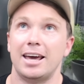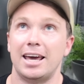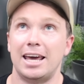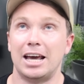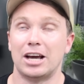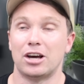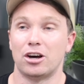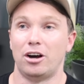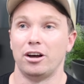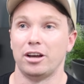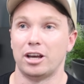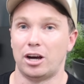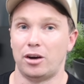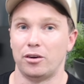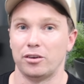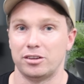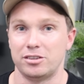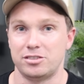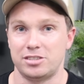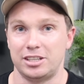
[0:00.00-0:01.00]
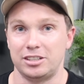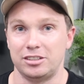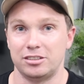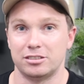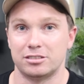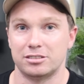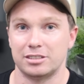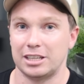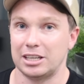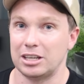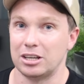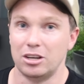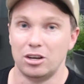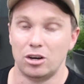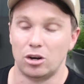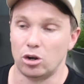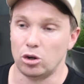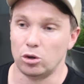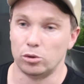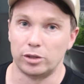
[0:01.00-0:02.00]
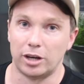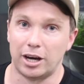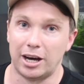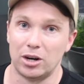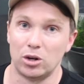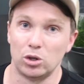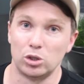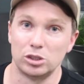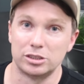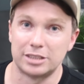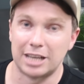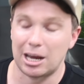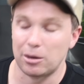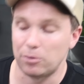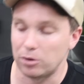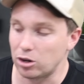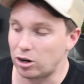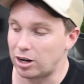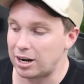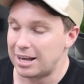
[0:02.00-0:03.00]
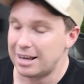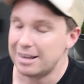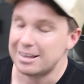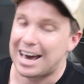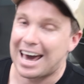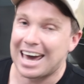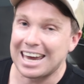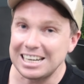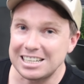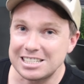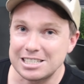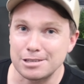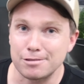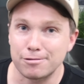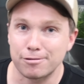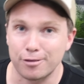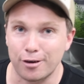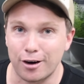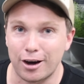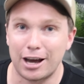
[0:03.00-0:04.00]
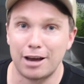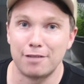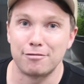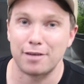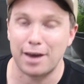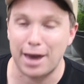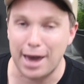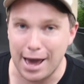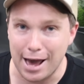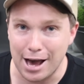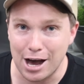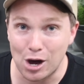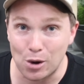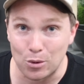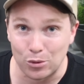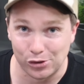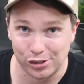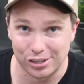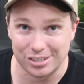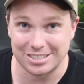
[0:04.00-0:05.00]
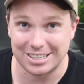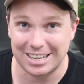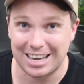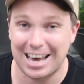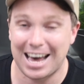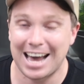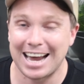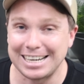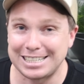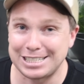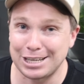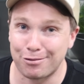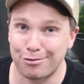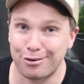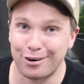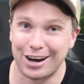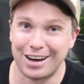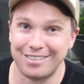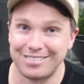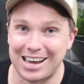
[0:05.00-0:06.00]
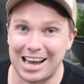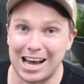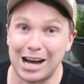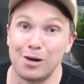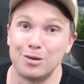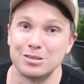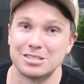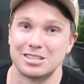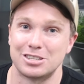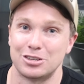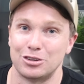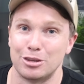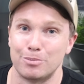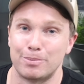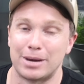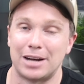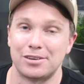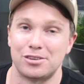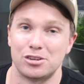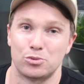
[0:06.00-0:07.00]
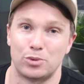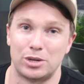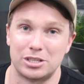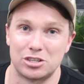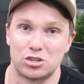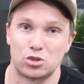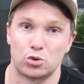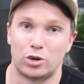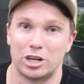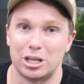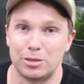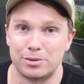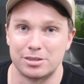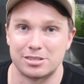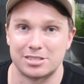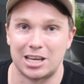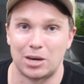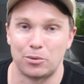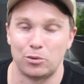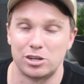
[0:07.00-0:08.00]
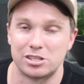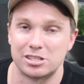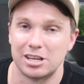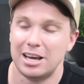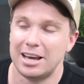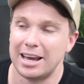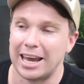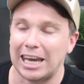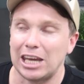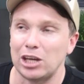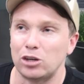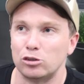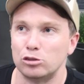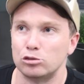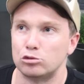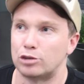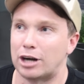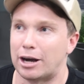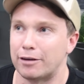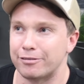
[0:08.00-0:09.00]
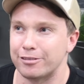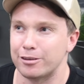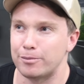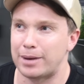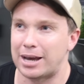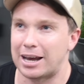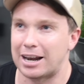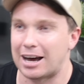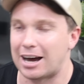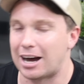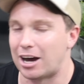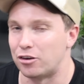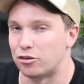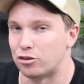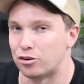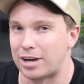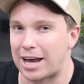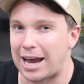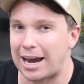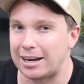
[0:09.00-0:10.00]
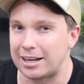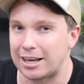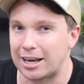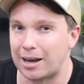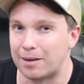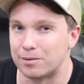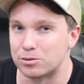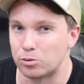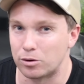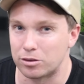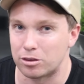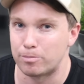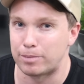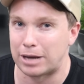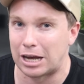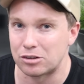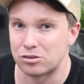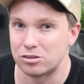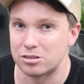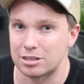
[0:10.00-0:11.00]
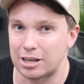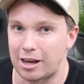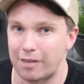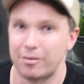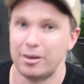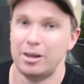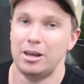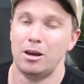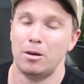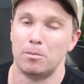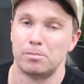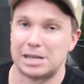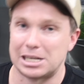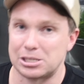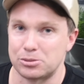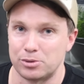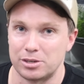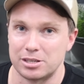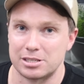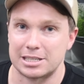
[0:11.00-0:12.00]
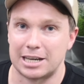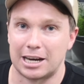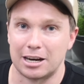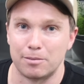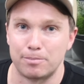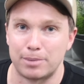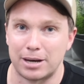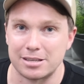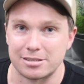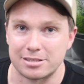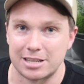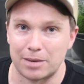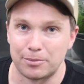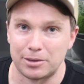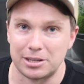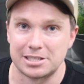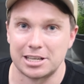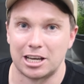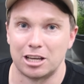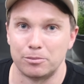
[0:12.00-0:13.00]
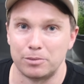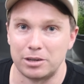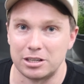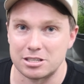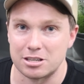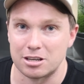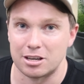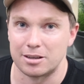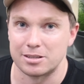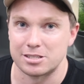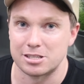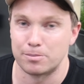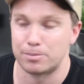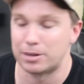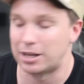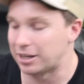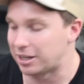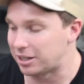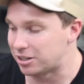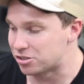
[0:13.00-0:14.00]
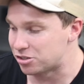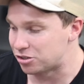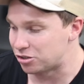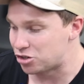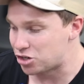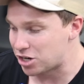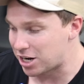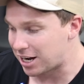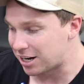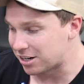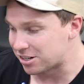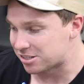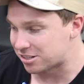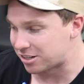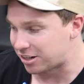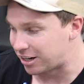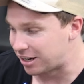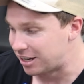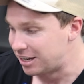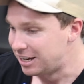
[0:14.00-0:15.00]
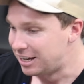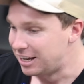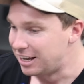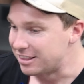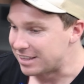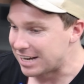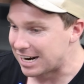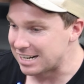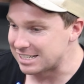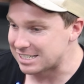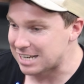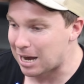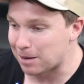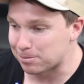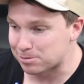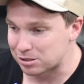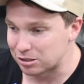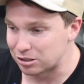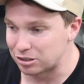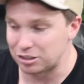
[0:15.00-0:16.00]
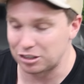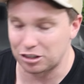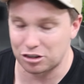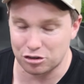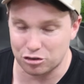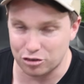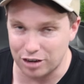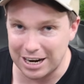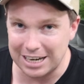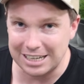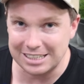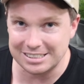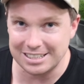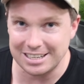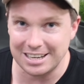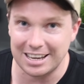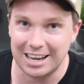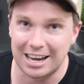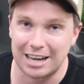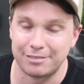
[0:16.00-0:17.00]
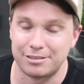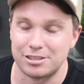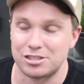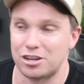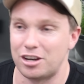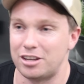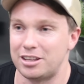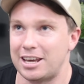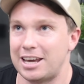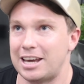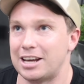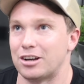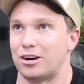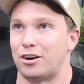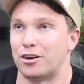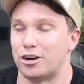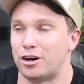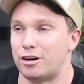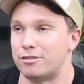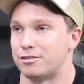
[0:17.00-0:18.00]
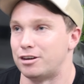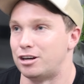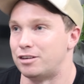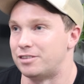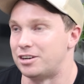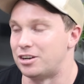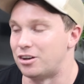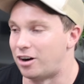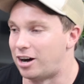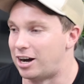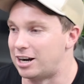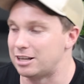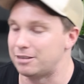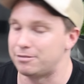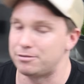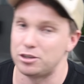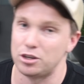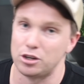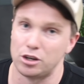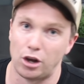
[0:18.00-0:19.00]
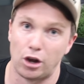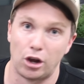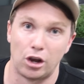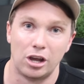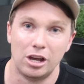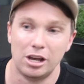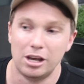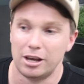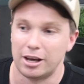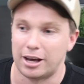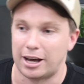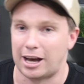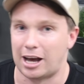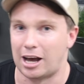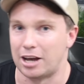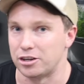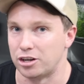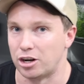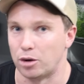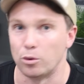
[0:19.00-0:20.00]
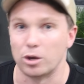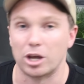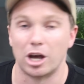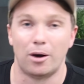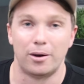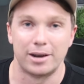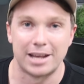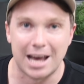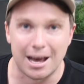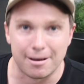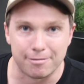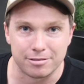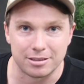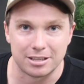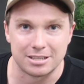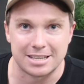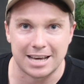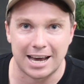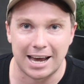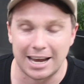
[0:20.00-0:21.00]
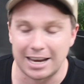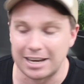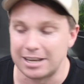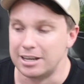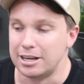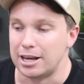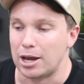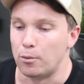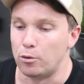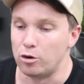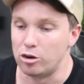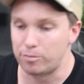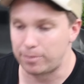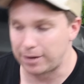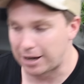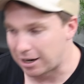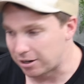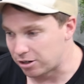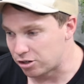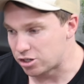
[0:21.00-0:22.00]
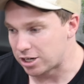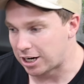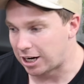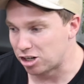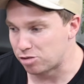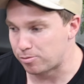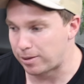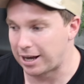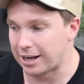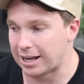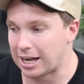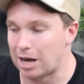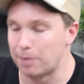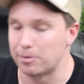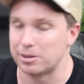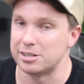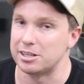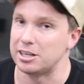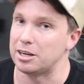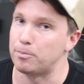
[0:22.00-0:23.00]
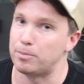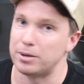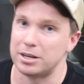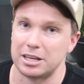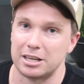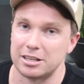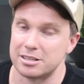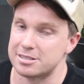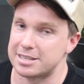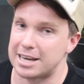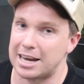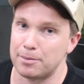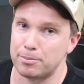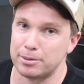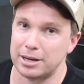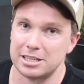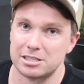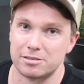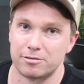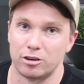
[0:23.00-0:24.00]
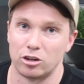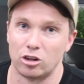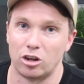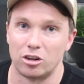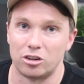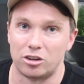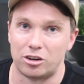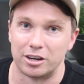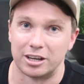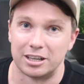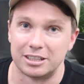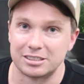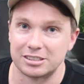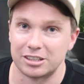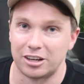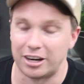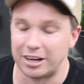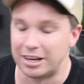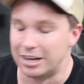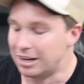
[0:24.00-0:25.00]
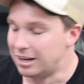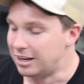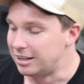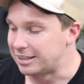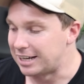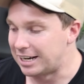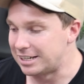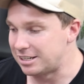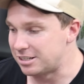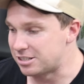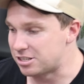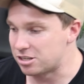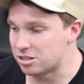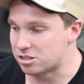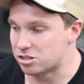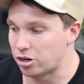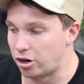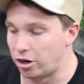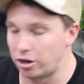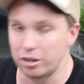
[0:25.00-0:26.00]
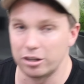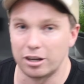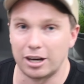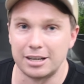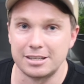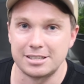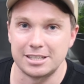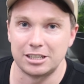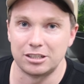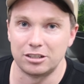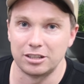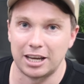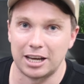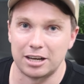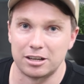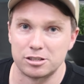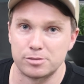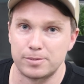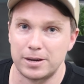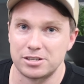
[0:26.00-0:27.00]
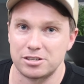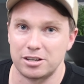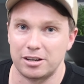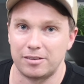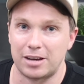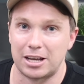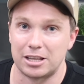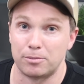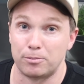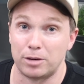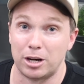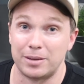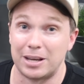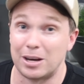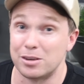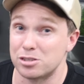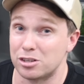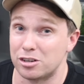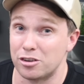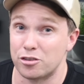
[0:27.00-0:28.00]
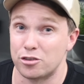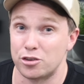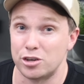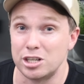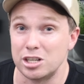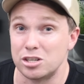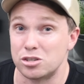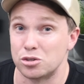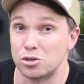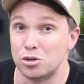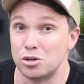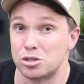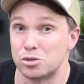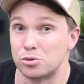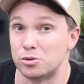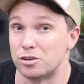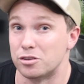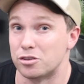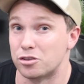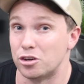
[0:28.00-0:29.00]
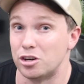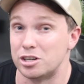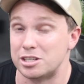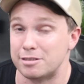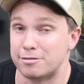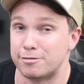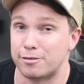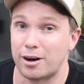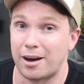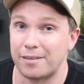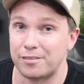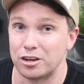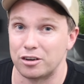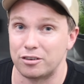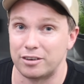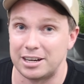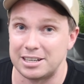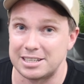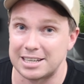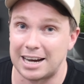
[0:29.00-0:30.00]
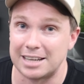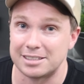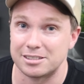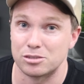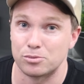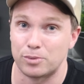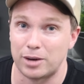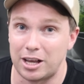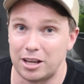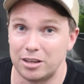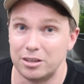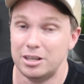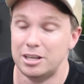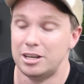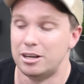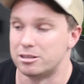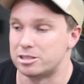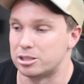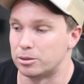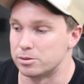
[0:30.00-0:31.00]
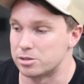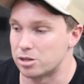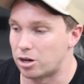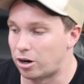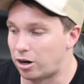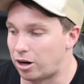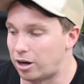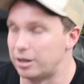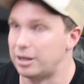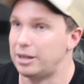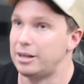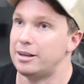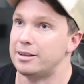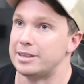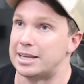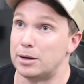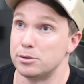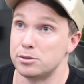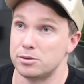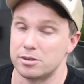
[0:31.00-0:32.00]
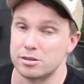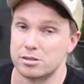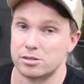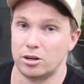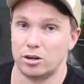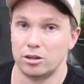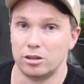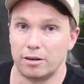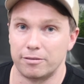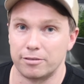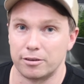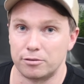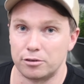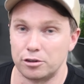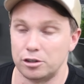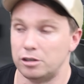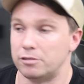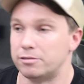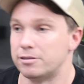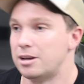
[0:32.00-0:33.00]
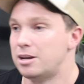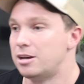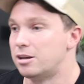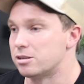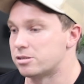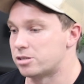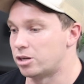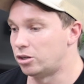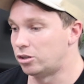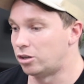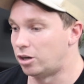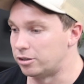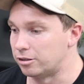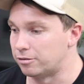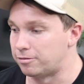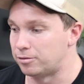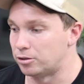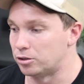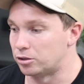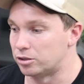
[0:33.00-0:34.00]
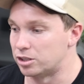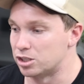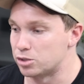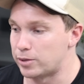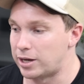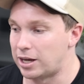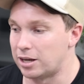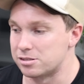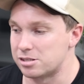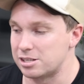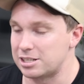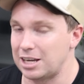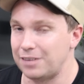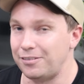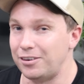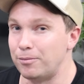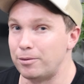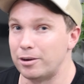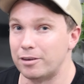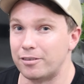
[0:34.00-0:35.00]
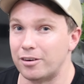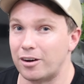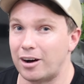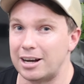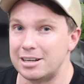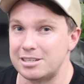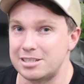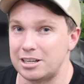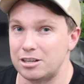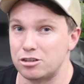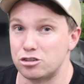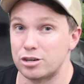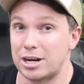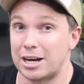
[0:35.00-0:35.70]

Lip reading: aircon going continuously all night, all day, we got 85 hours until the batteries went to 20%, which equaled roughly about 180 amps worth of batteries left. But that's when it started buzzing at me, telling me to plug in to charge. So that is absolutely crazy. Again, if you turn the aircon off overnight, if you you know, we're going out for the day, it would have been able to charge back up, and you could stay in place for a lot longer. So that is just totally ideal. Again, especially at the moment, that was on a 32 to a 35 degree days as well. So it was hot. That was with the solar off the roof, solar on the floor as well. So to give you a bit of an idea,